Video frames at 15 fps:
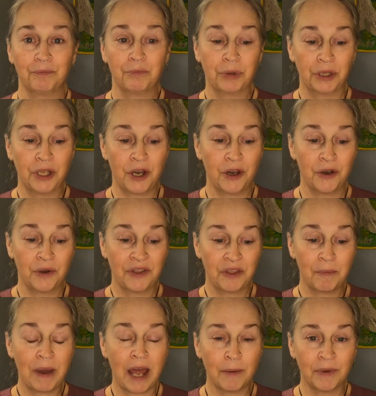below at
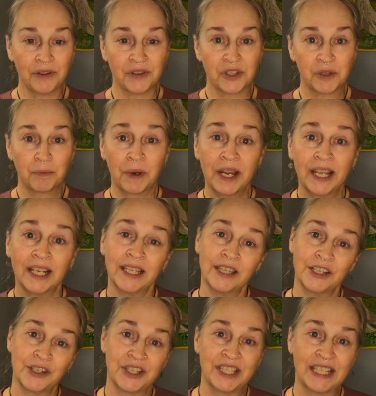the bottom of the spring, and
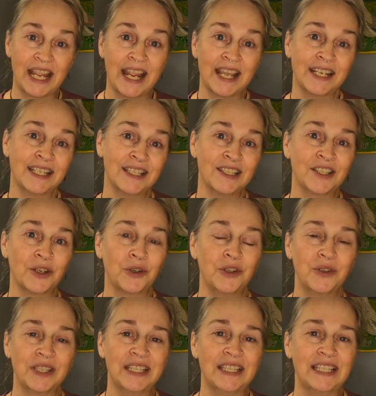there's sand, and so
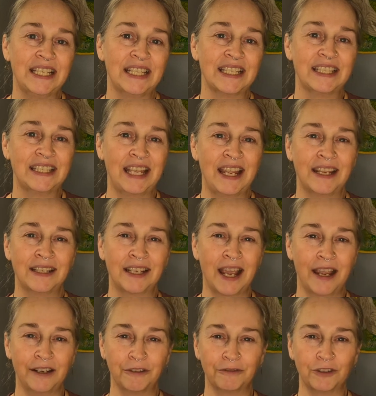you can see the sand
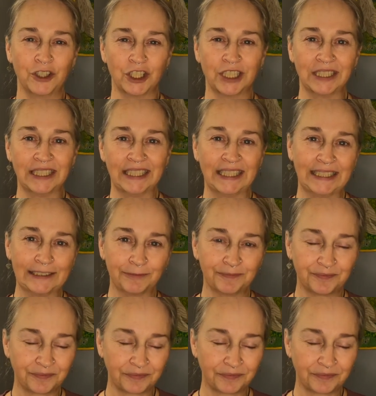kind of gurgling,